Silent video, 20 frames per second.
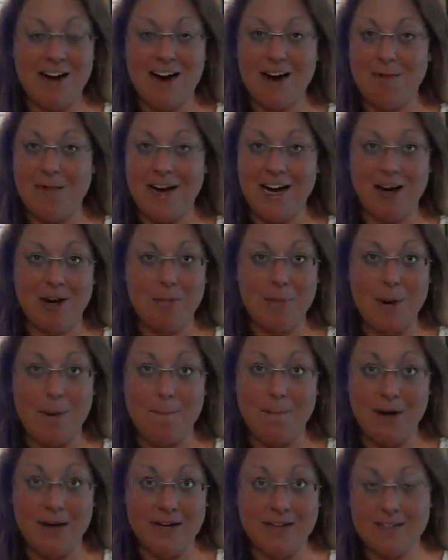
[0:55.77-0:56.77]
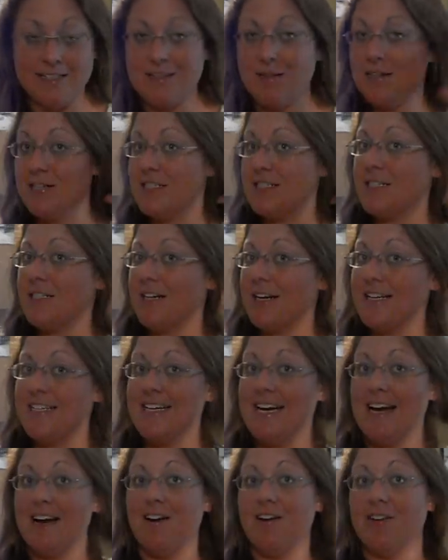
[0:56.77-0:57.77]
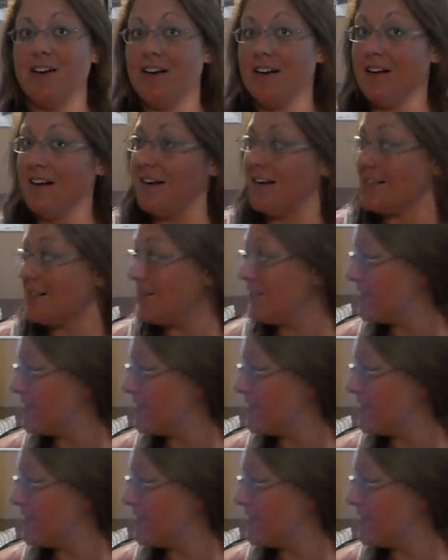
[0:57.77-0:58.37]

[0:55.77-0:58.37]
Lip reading: I had my hair up in a bun, so I just took it down, and it's